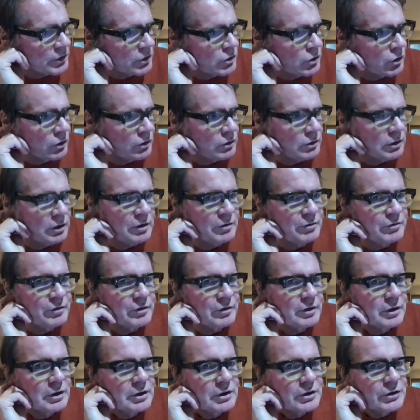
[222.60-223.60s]
at Coal Clough,
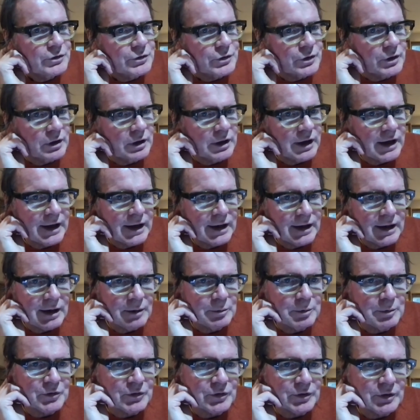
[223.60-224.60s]
so I
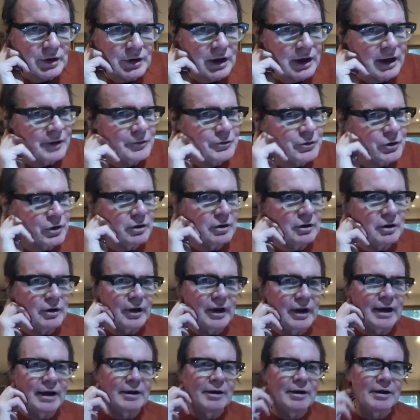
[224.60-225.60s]
wasn't allowed to go
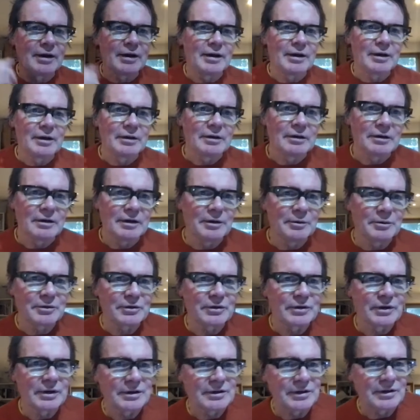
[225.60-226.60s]
there. He
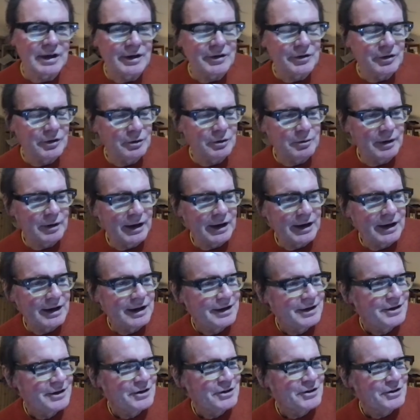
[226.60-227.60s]
was like, no way.
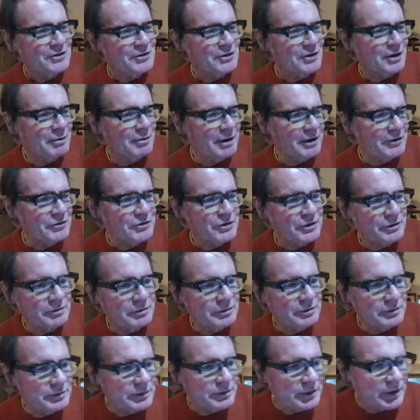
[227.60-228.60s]
So I went
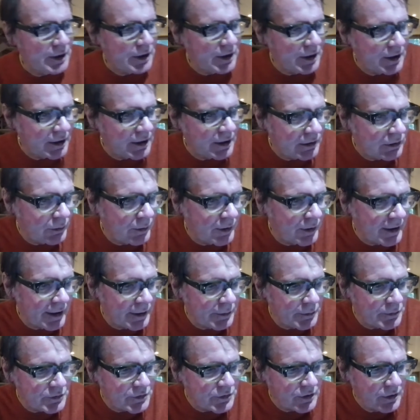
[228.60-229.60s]
to Lower
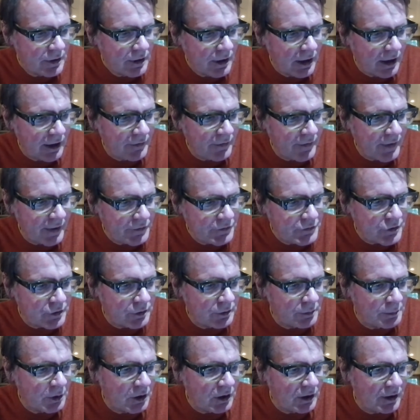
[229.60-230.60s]
House, and then
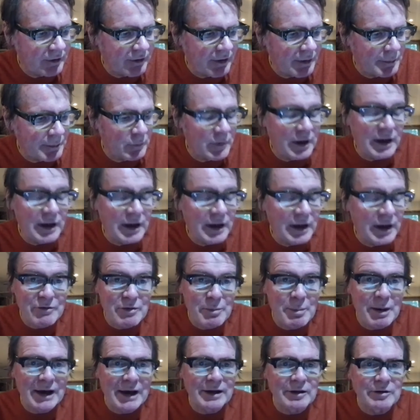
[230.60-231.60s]
to Burnley Ivy
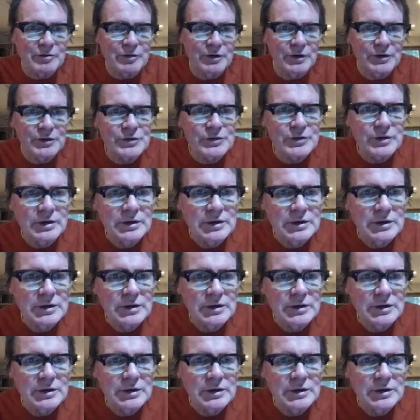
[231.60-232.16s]
Bank first.